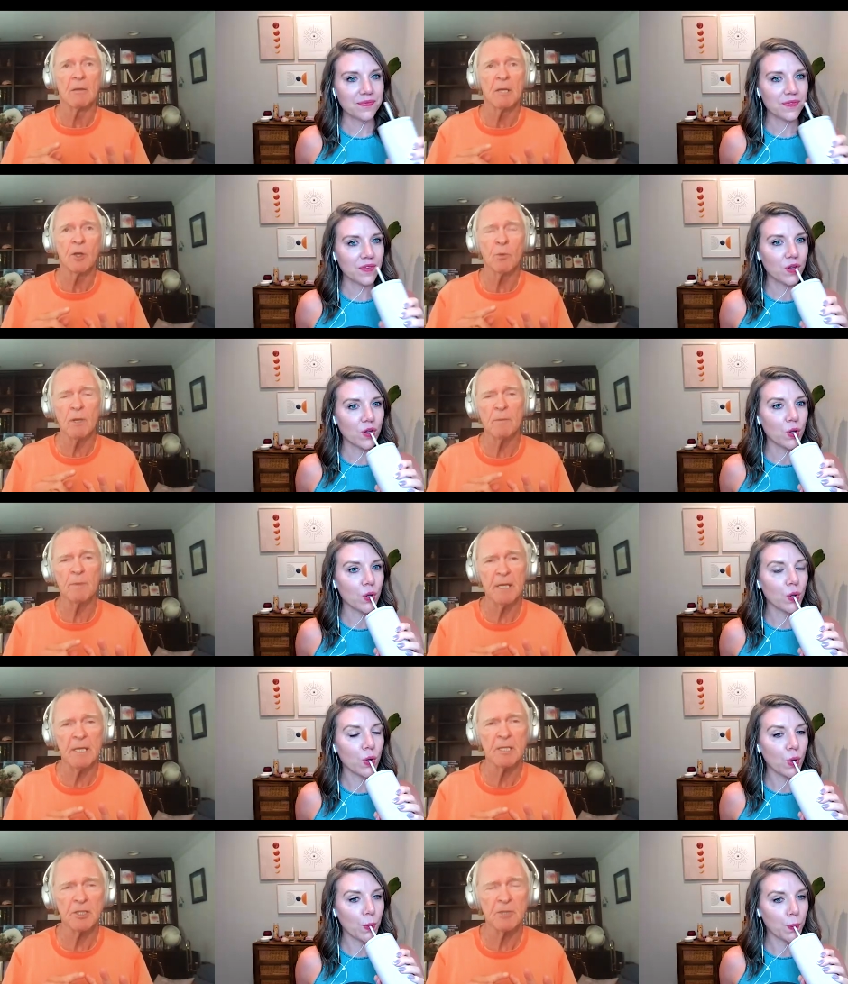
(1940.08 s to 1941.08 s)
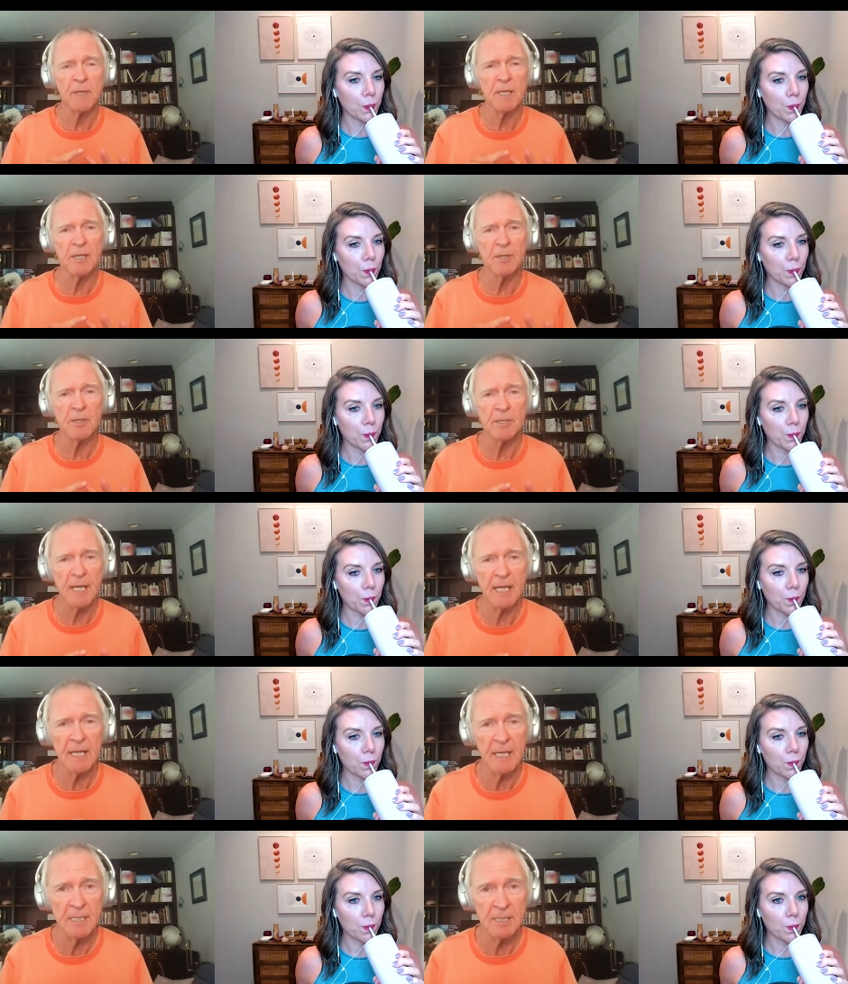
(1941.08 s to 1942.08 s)
Speaker 1: Human beings spend their
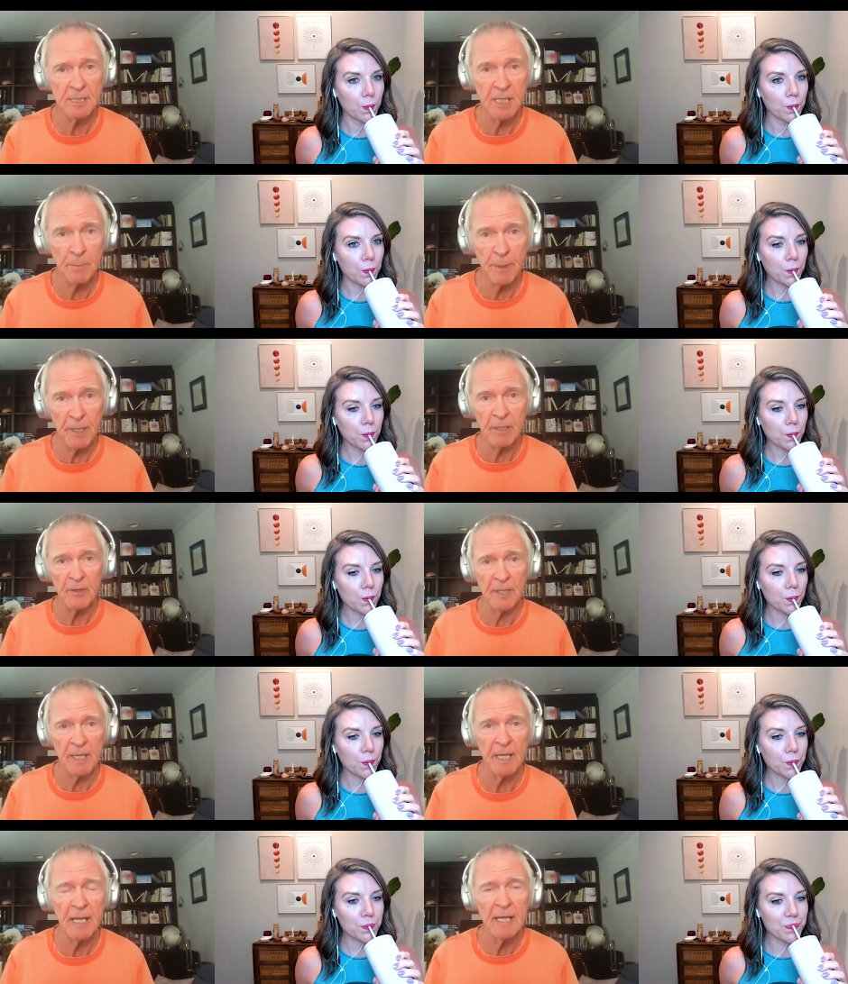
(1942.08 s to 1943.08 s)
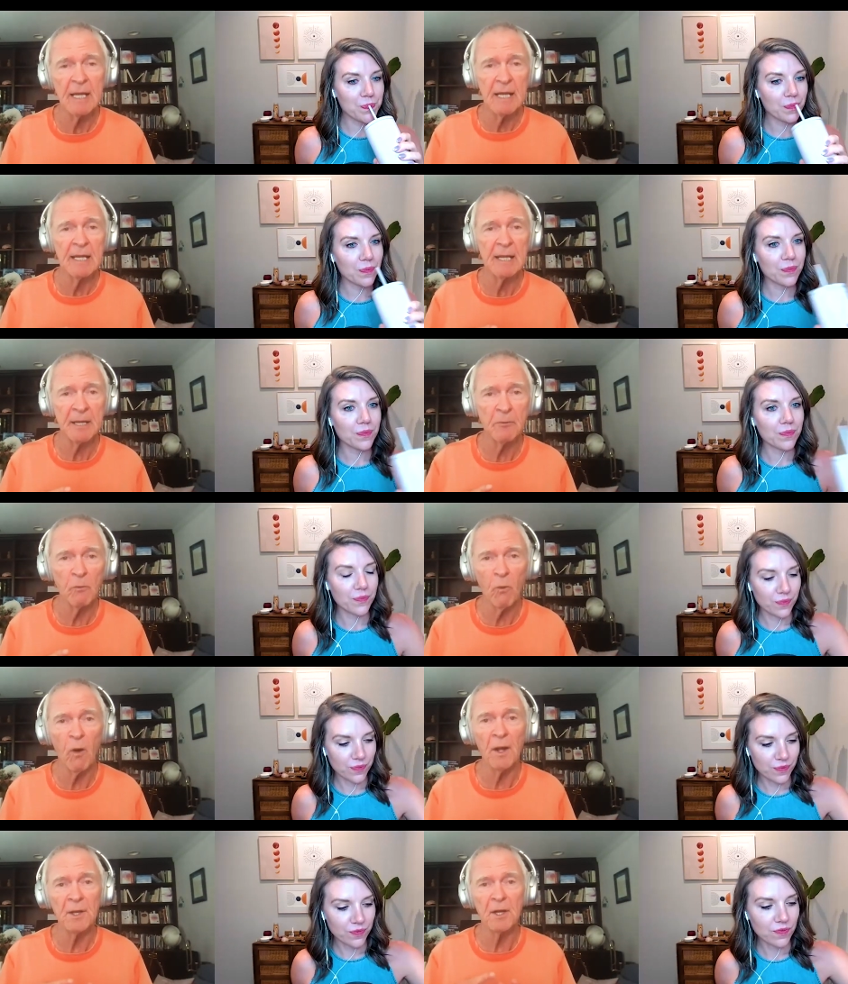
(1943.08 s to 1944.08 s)
days typically in
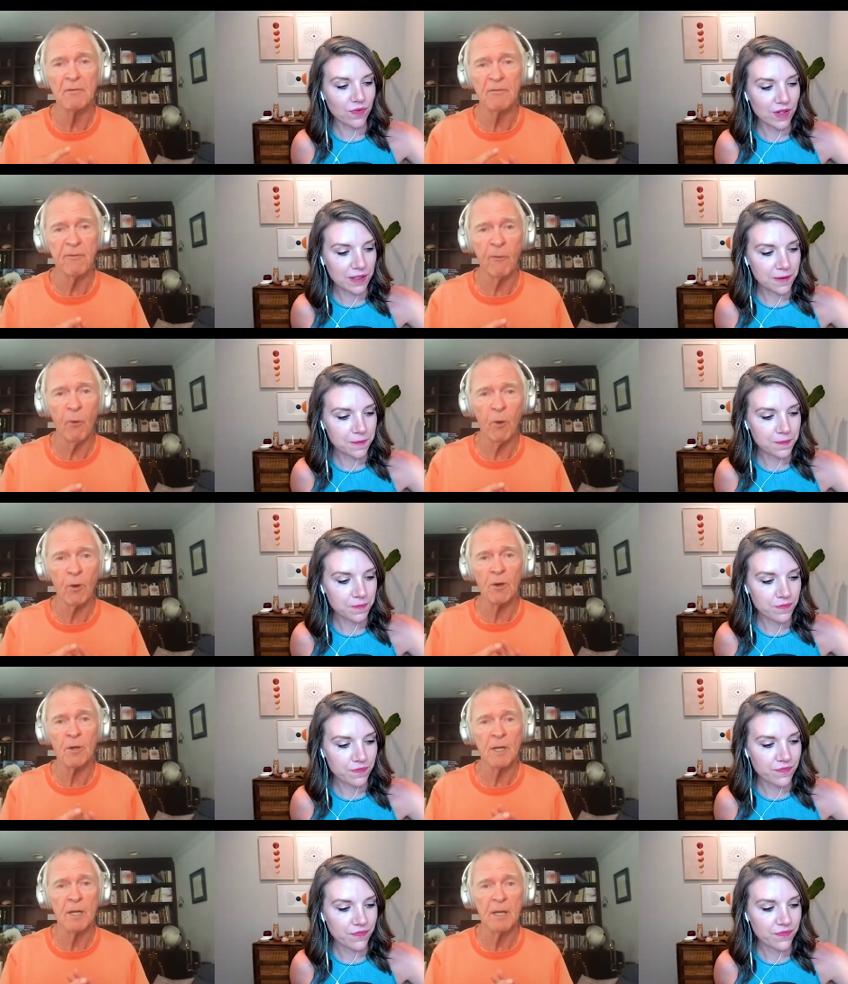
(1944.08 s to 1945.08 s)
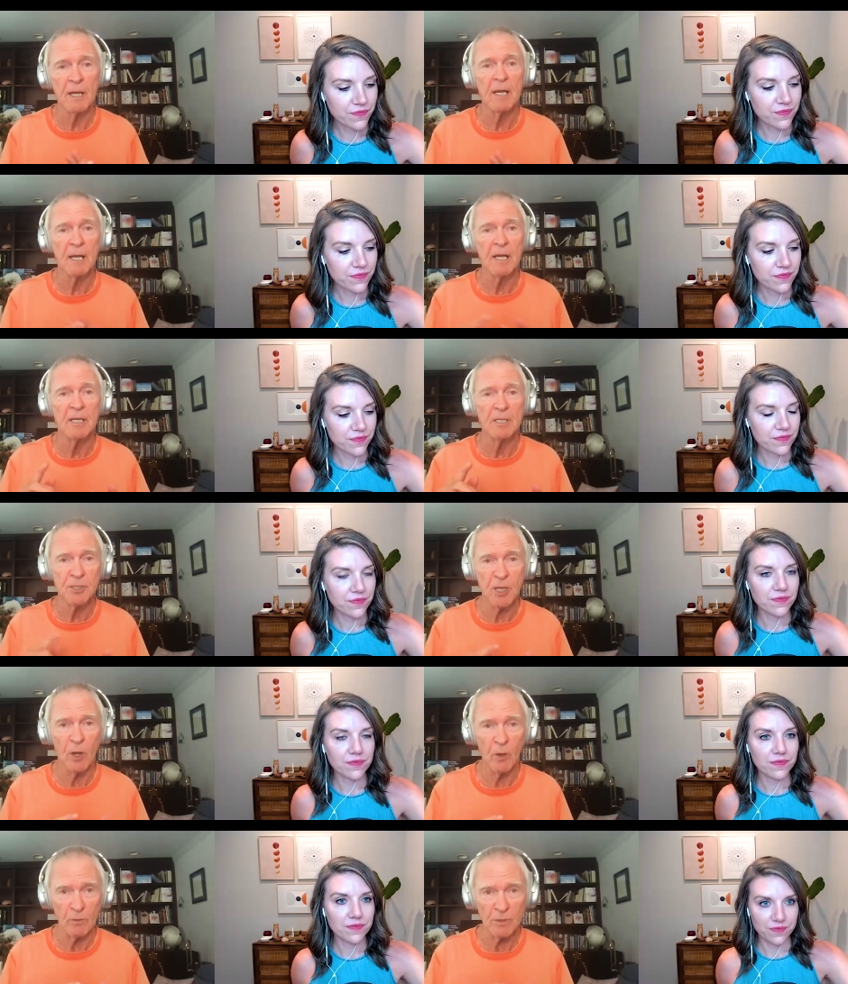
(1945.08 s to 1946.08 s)
one of four
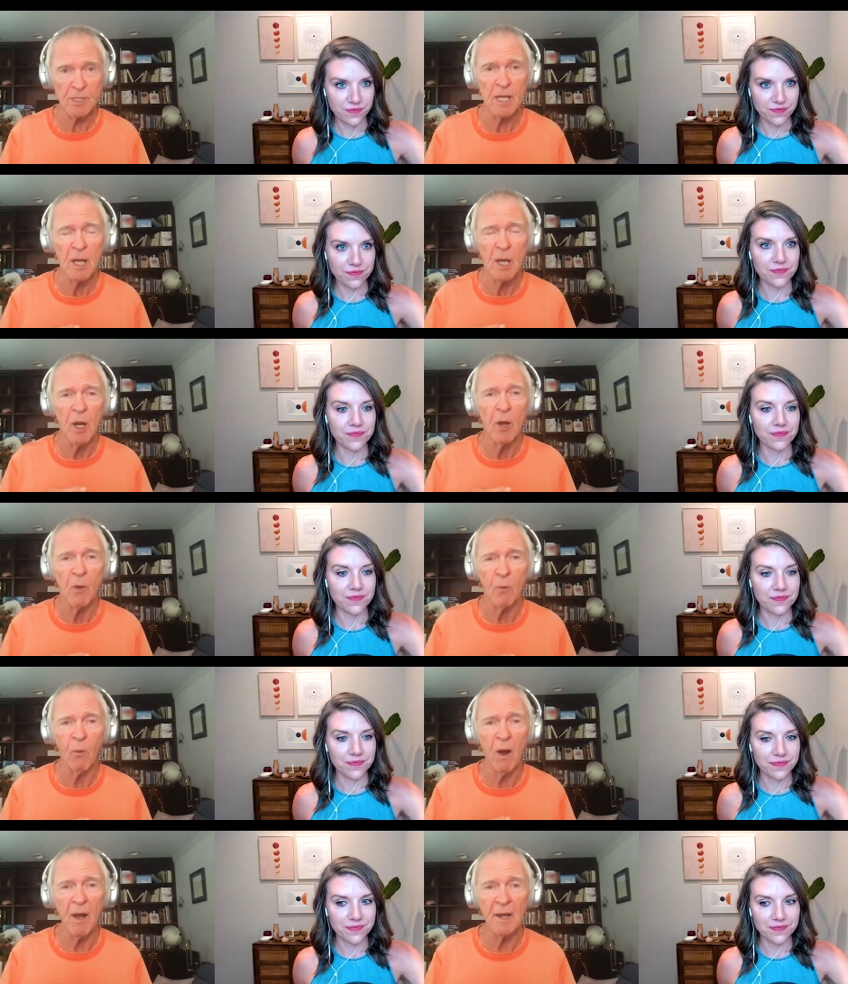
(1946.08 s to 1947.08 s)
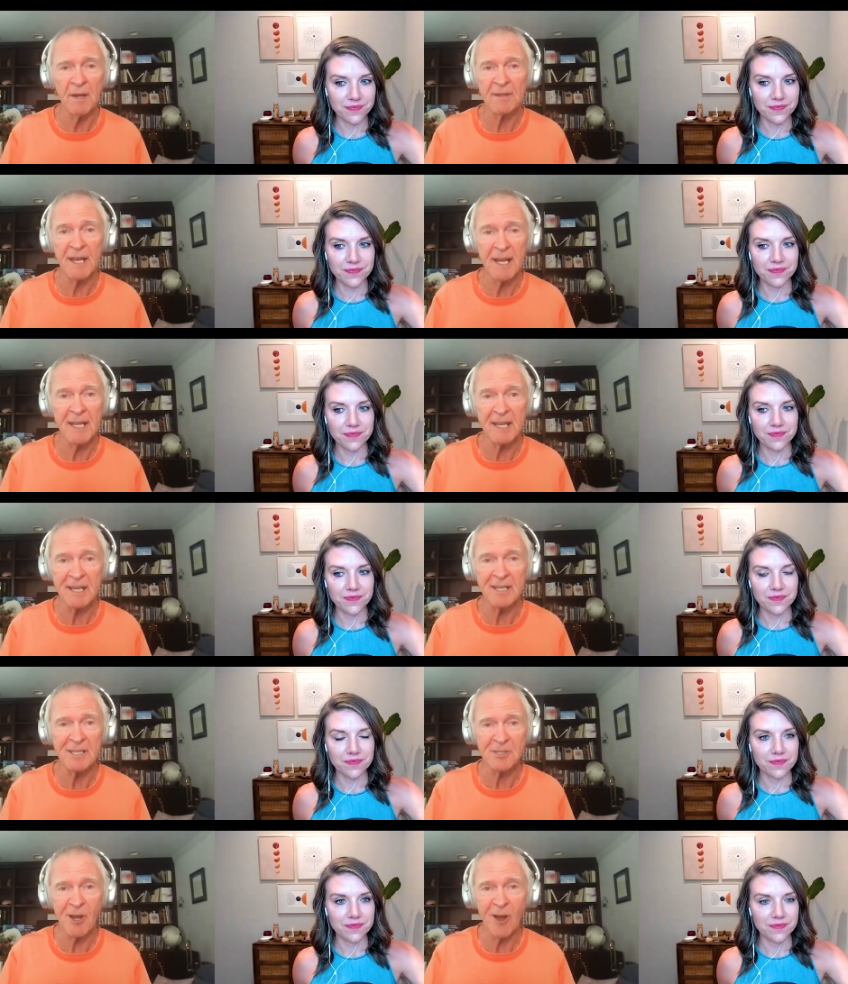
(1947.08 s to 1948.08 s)
zones. Mm-hmm. One thing
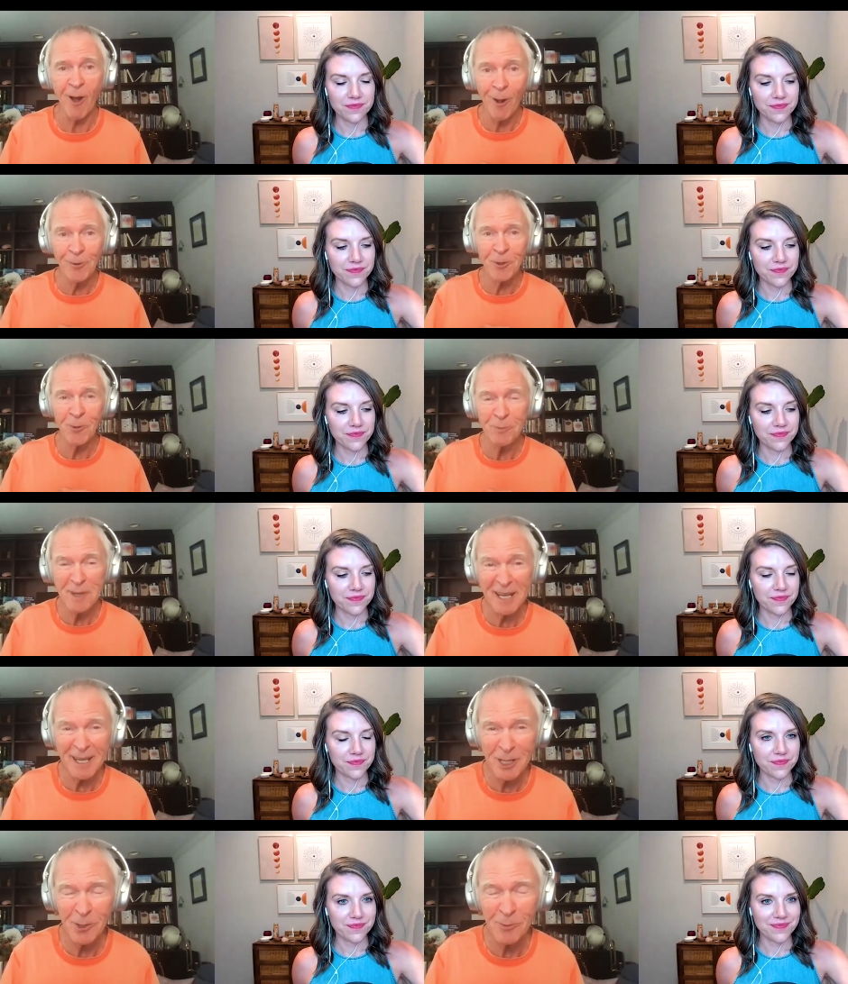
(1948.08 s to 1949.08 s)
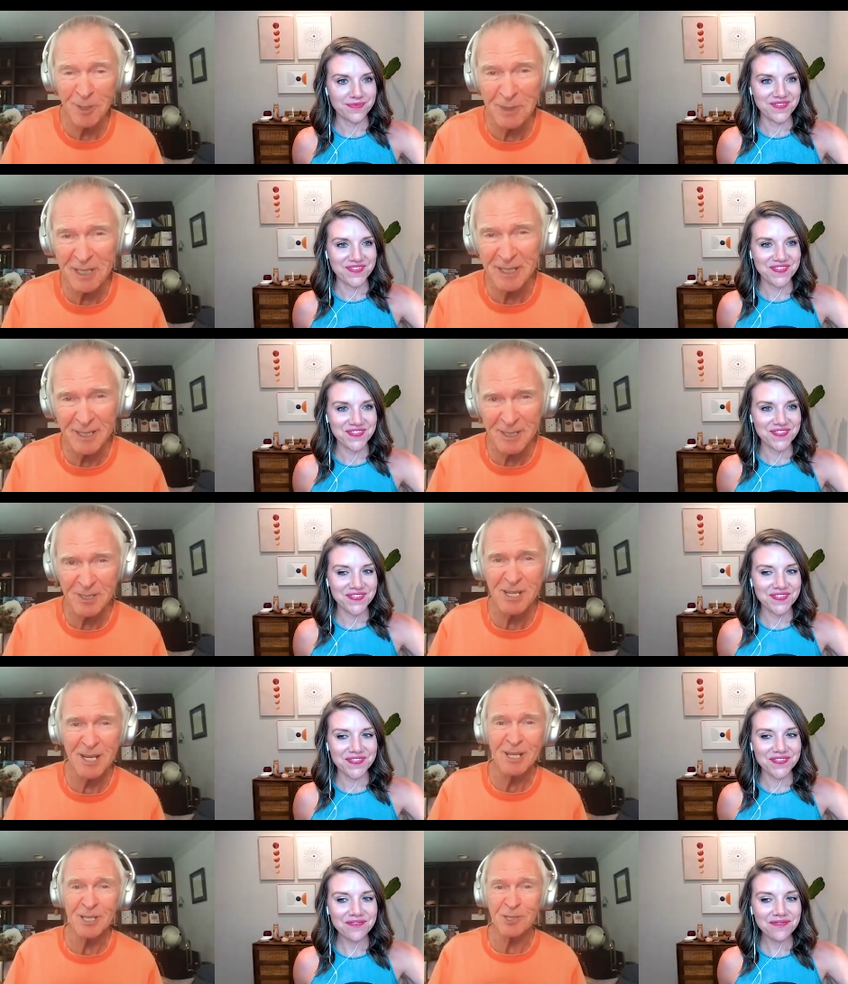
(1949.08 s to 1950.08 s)
is all too many human beings
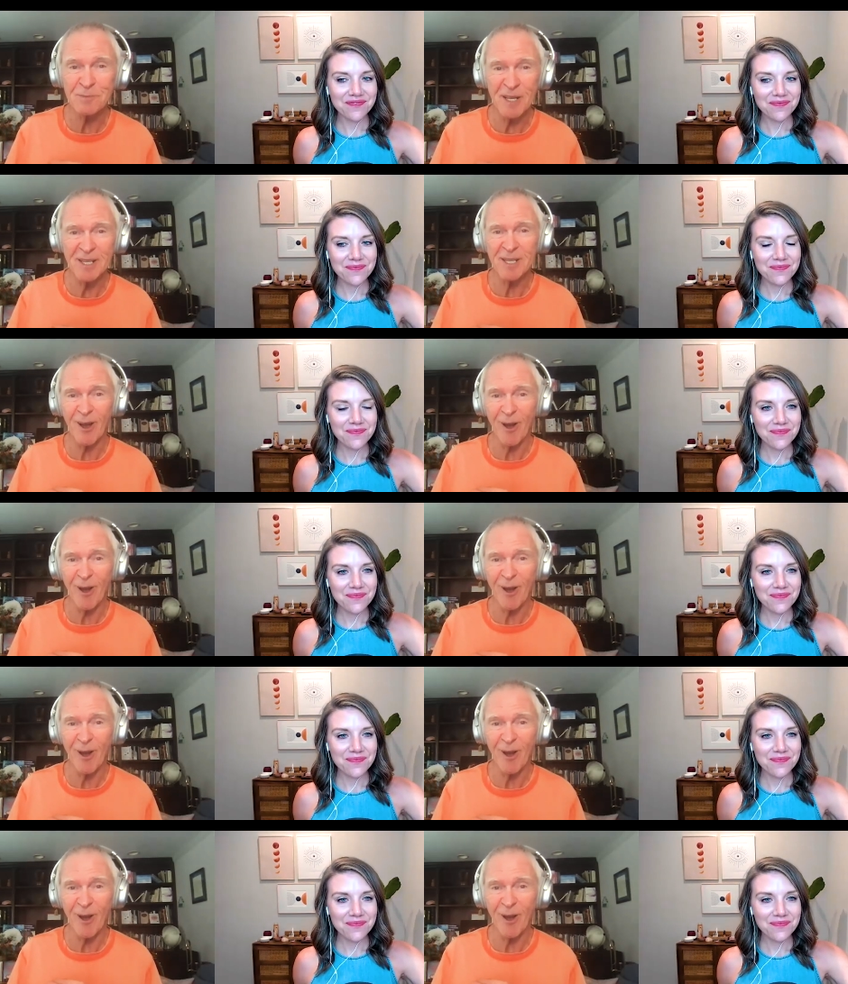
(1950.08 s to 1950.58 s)
spend